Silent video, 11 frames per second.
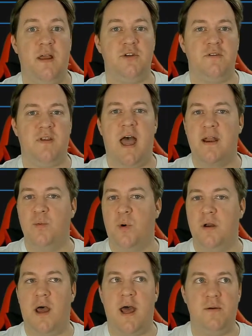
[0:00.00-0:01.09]
I just add
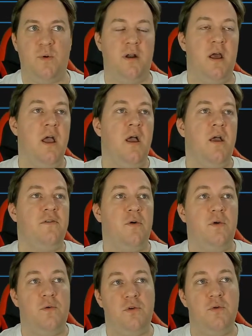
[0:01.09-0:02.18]
1. So
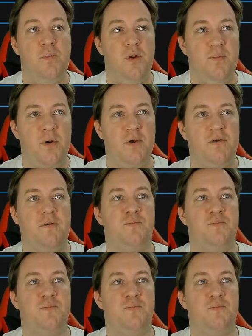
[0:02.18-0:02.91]
you would do plus plus,